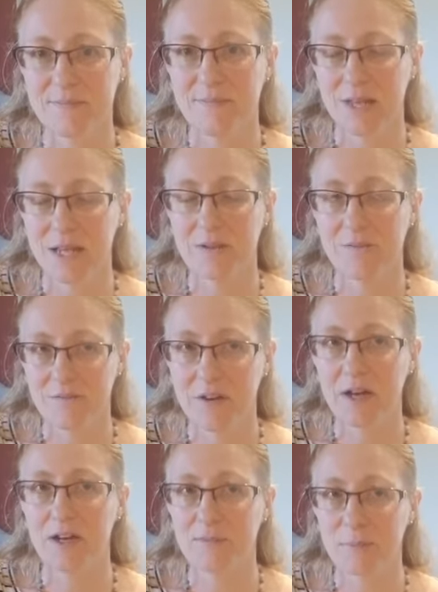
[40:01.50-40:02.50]
in a
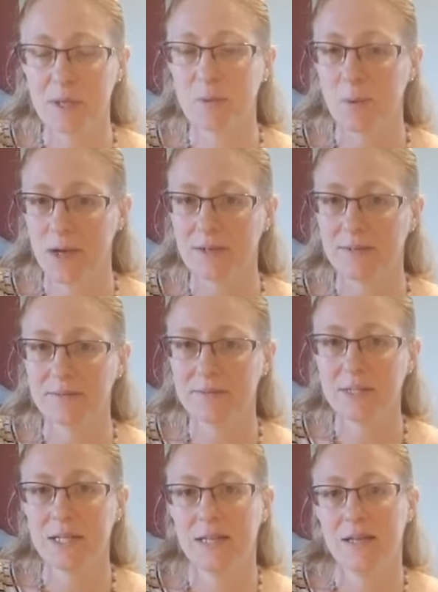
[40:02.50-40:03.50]
very big way.
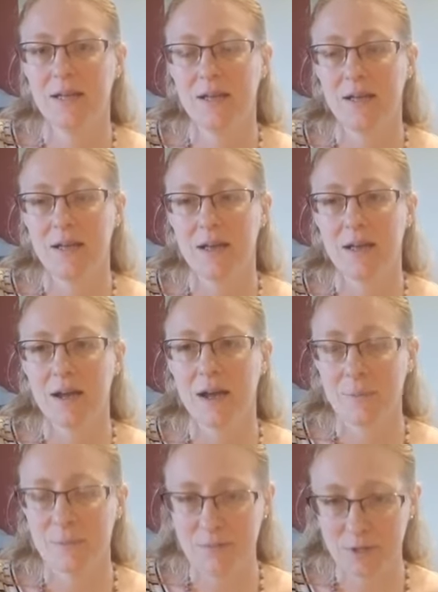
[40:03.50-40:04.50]

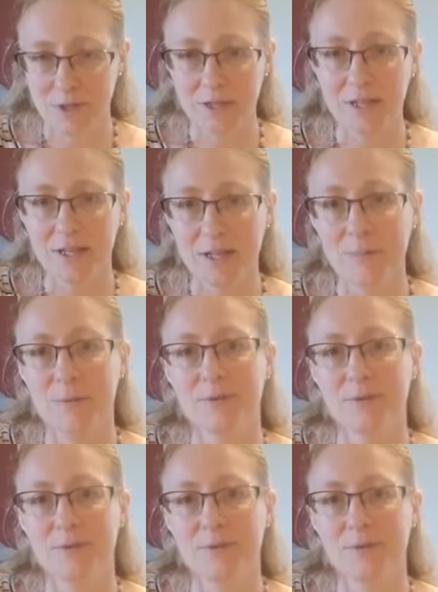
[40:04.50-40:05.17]
I took the leap,